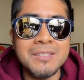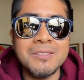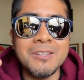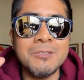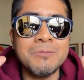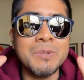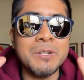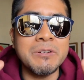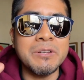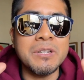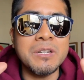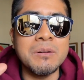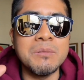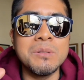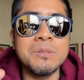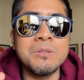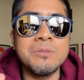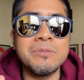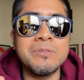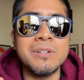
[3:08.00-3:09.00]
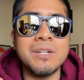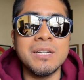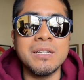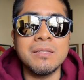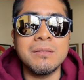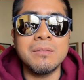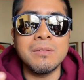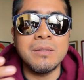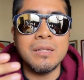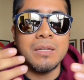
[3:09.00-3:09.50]
not very common to
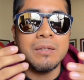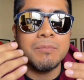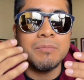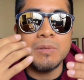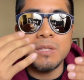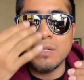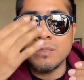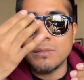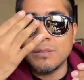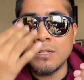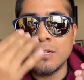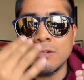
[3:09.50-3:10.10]
find the set